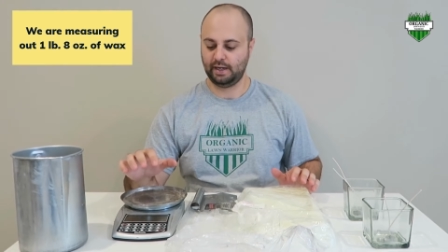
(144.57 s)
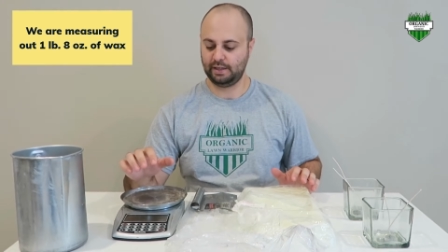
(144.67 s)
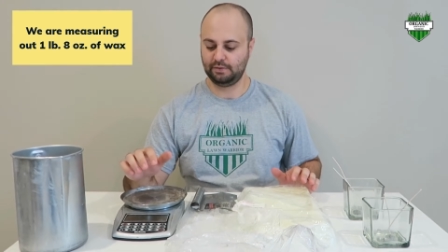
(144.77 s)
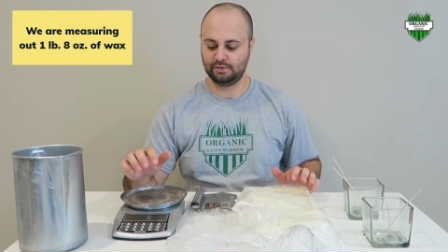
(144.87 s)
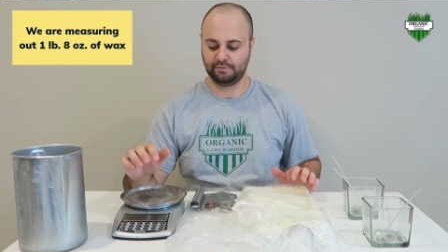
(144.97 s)

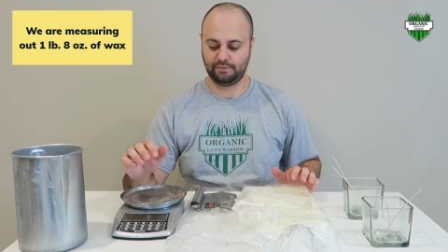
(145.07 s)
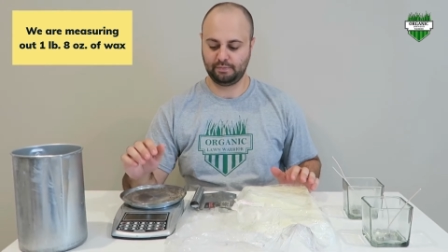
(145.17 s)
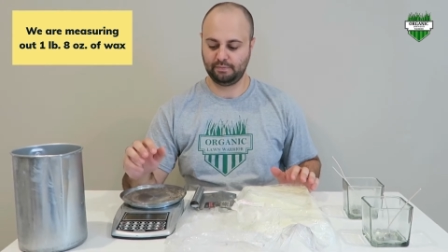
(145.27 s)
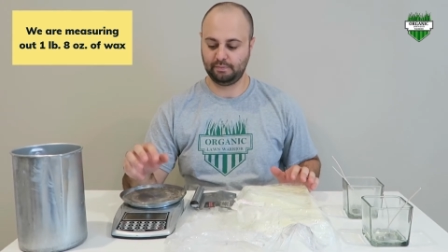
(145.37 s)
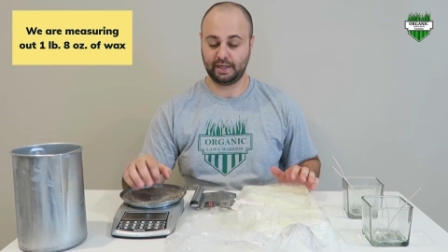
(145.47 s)
I use it
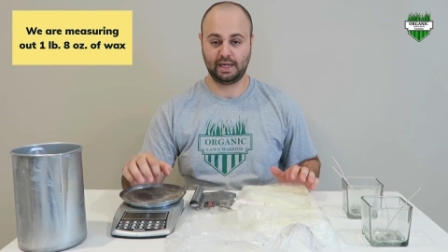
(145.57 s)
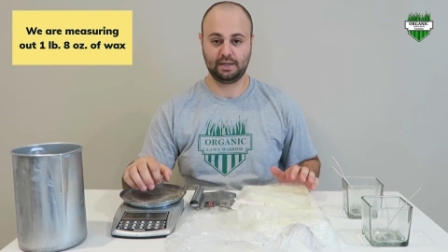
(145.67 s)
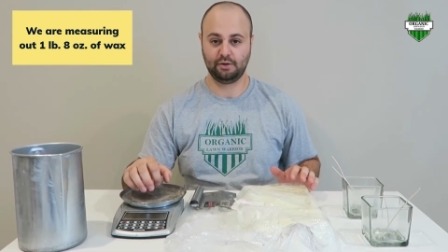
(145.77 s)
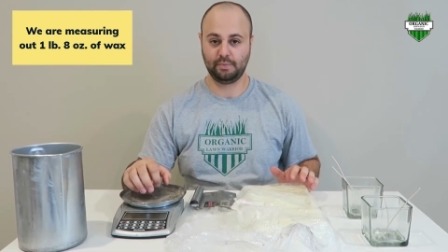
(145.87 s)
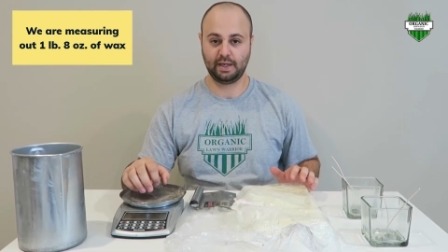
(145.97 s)
for my
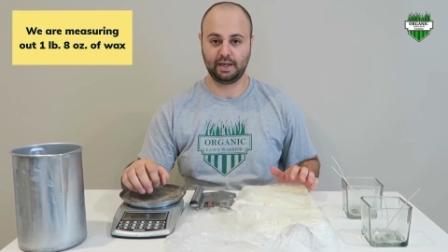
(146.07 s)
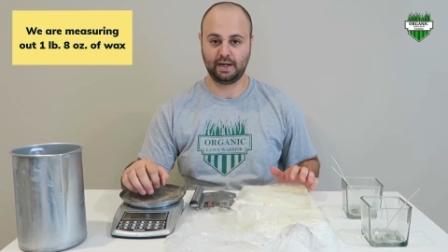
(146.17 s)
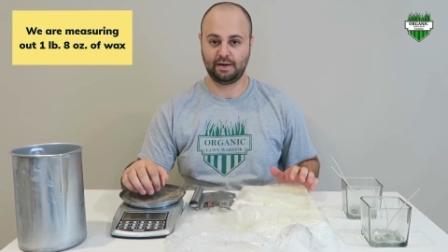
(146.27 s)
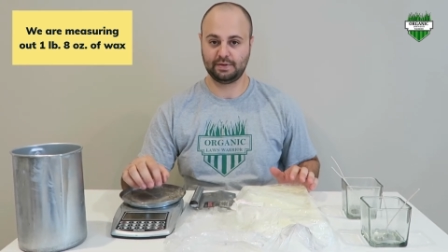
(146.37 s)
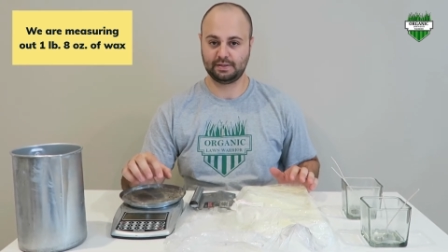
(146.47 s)
candle
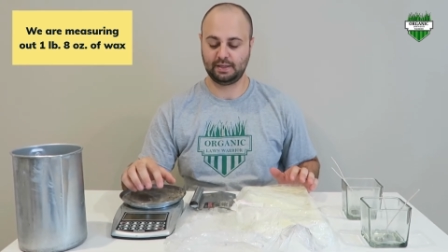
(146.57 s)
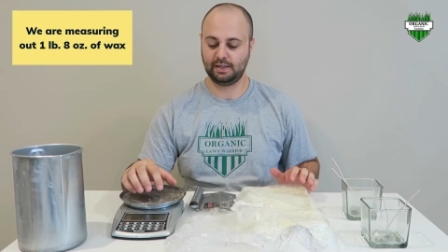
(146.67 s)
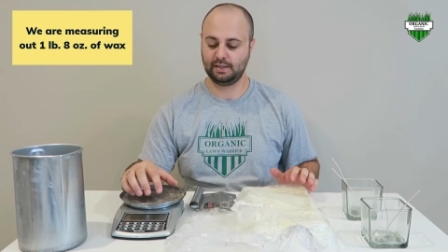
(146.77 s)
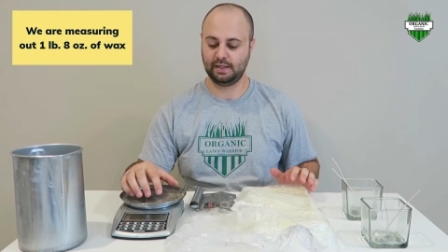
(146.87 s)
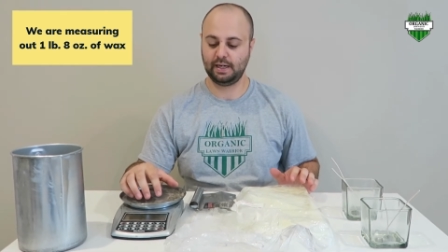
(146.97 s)
making obviously
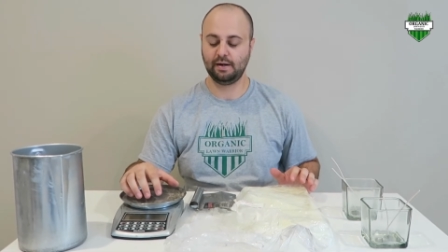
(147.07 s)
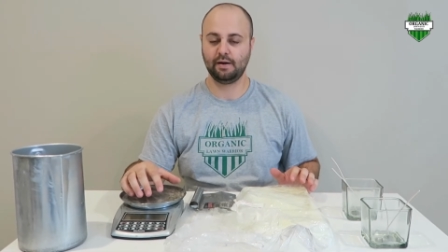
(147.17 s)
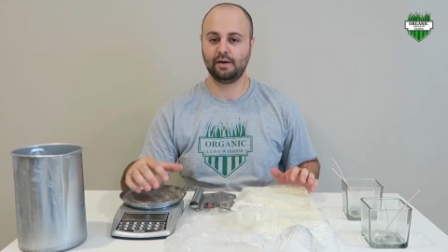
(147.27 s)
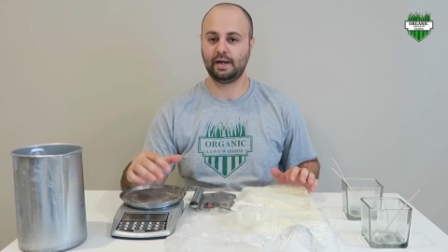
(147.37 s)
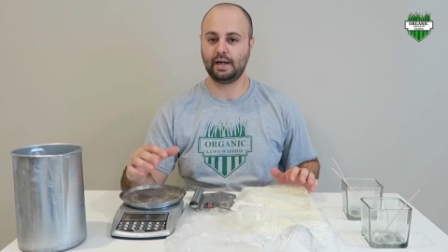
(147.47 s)

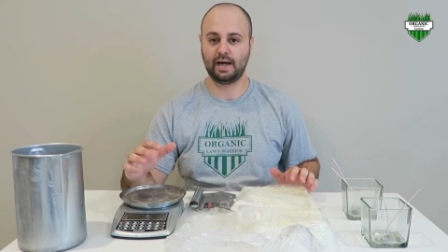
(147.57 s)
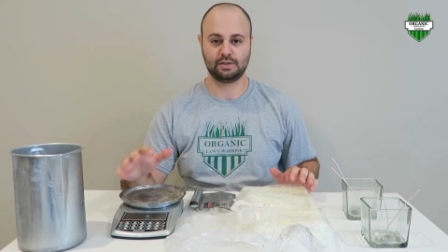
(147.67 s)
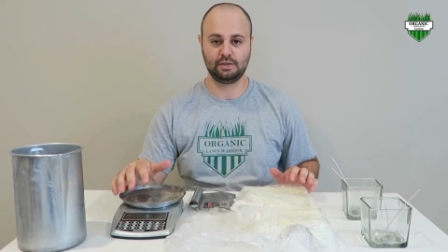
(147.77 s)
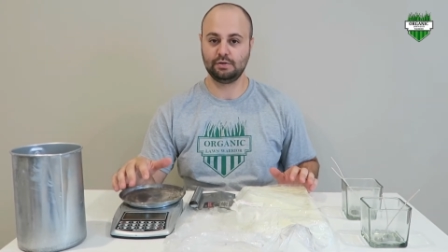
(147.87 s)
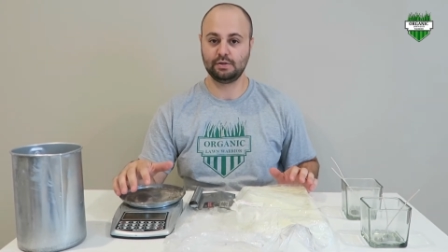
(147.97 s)
here, and I
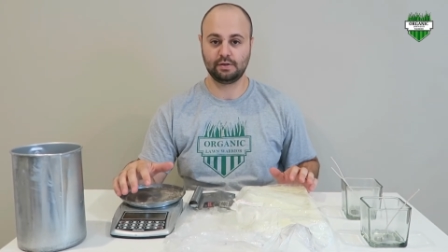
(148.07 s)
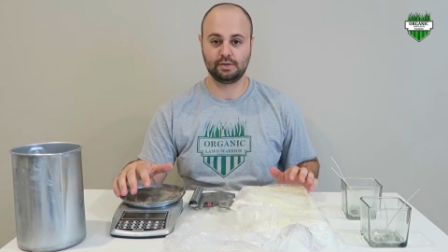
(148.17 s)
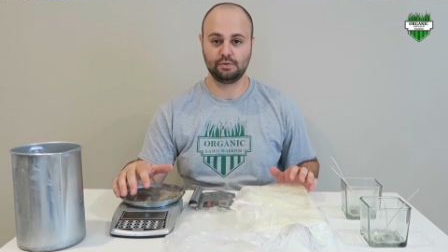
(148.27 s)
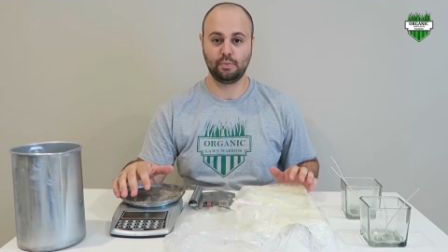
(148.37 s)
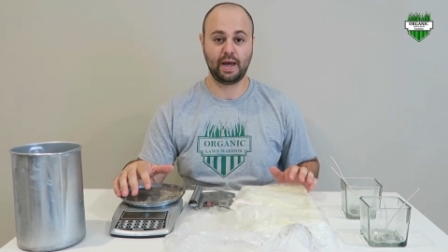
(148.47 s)
actually use
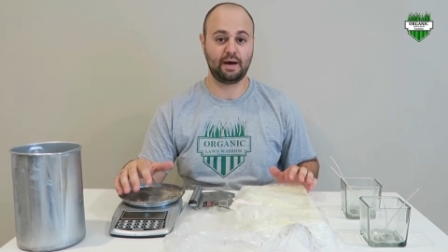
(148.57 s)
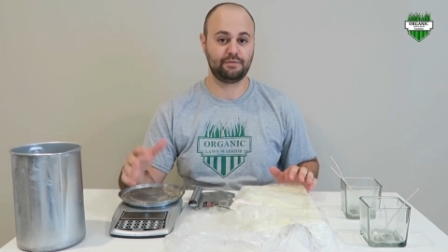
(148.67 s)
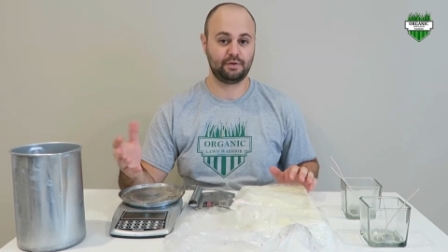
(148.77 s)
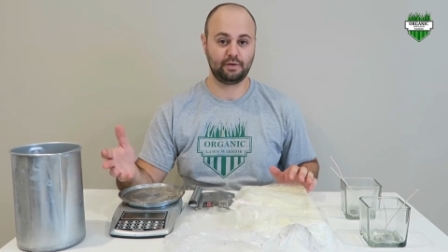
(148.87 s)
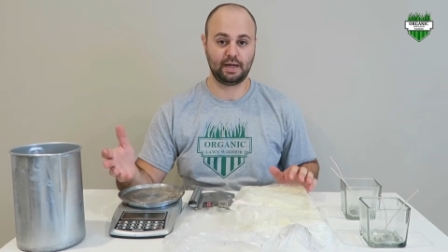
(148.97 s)
it to weigh
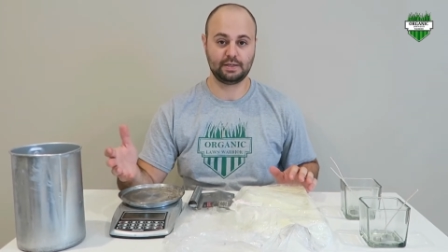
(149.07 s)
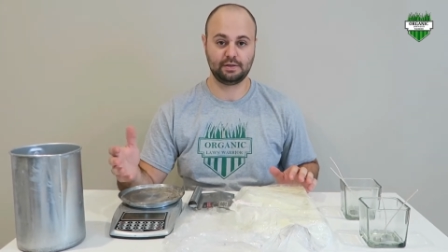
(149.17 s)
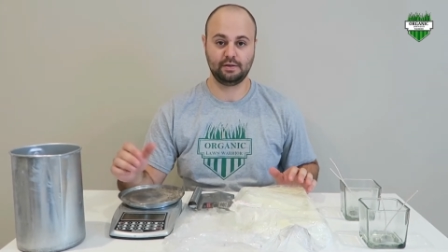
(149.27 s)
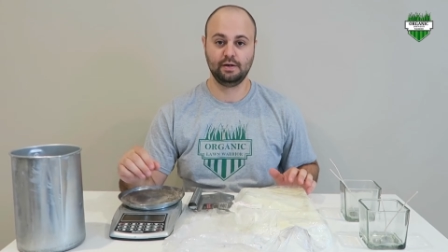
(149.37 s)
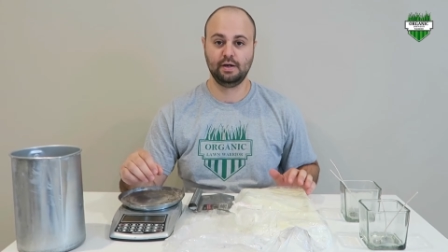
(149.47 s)
out
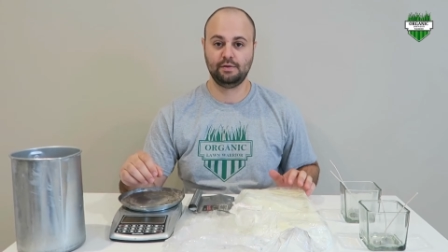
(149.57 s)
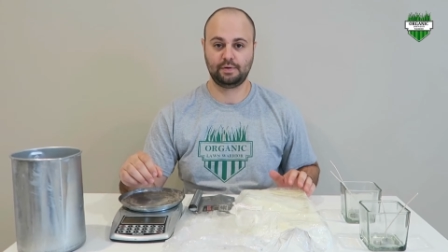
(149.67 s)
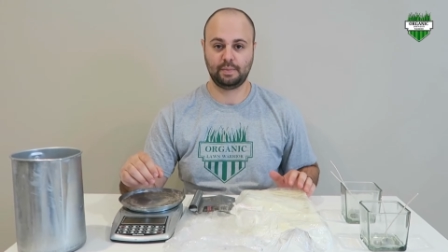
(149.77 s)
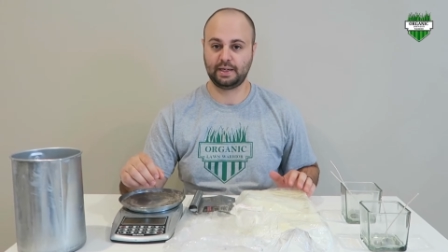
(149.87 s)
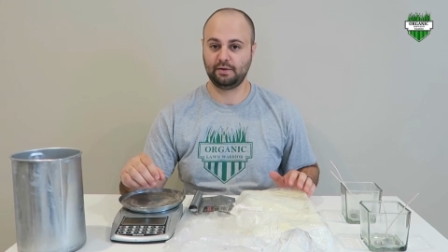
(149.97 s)
fertilizer
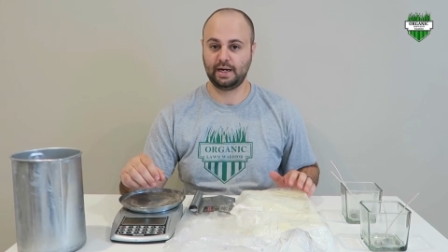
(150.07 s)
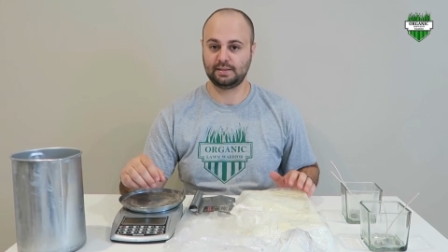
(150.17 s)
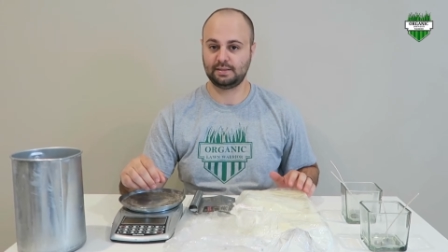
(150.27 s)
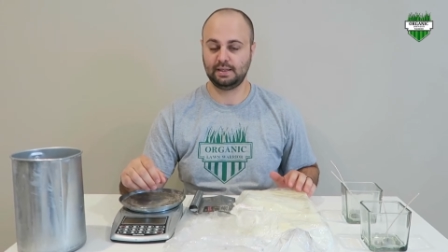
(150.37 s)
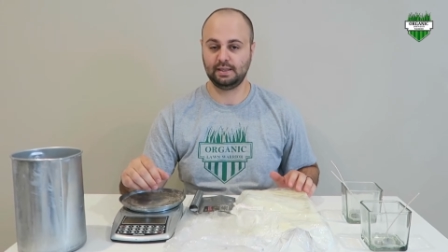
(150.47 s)
for my
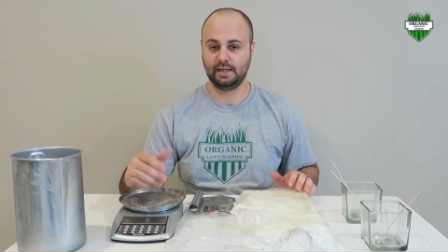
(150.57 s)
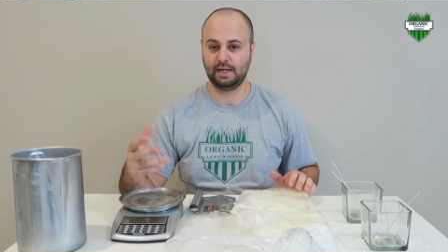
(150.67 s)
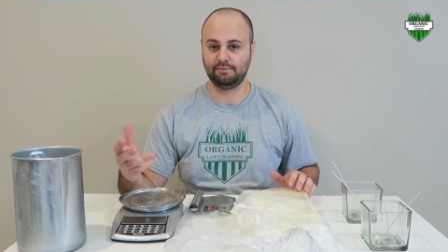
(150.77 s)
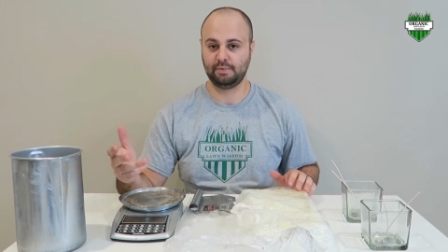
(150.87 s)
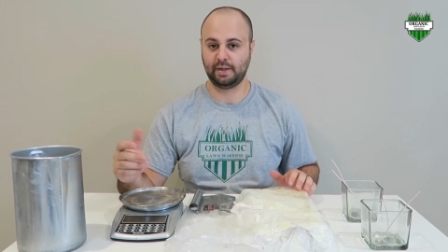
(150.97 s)
grass seed
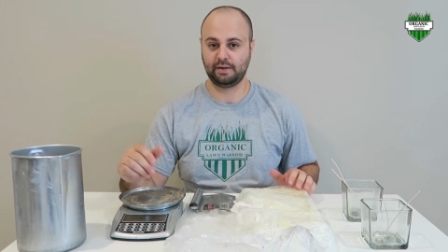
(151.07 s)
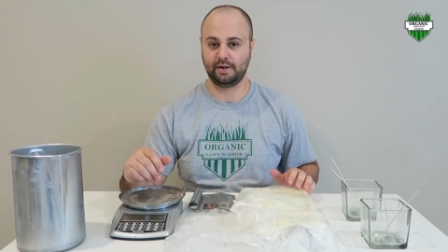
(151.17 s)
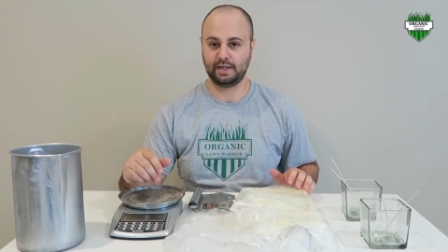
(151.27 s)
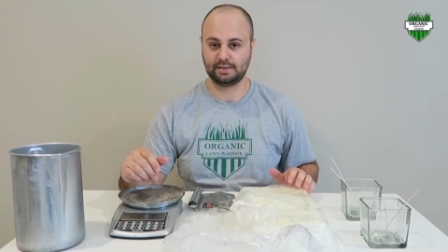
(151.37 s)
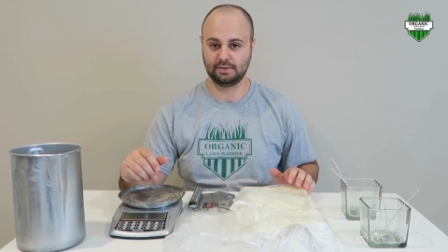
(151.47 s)
and for my
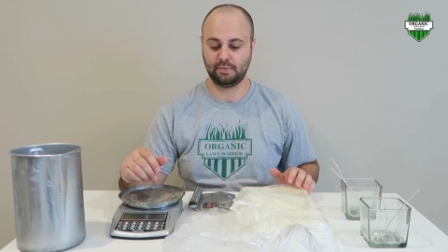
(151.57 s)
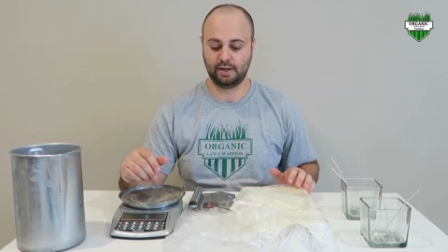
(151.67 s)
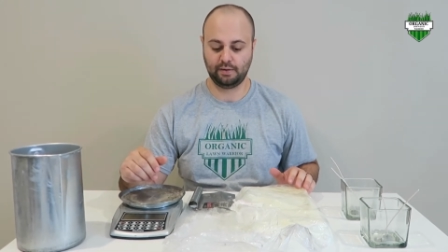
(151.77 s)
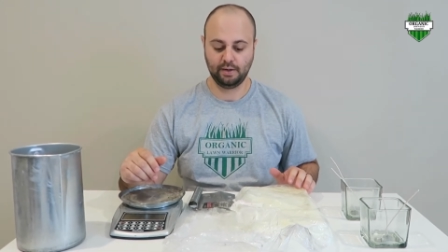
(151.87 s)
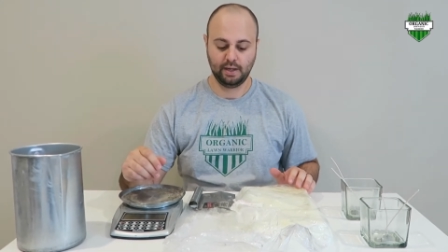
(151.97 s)
grass as
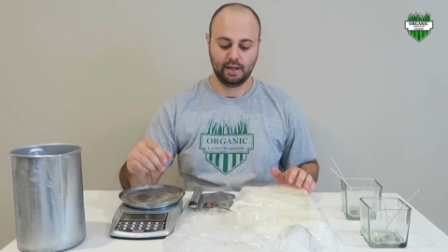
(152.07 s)
well.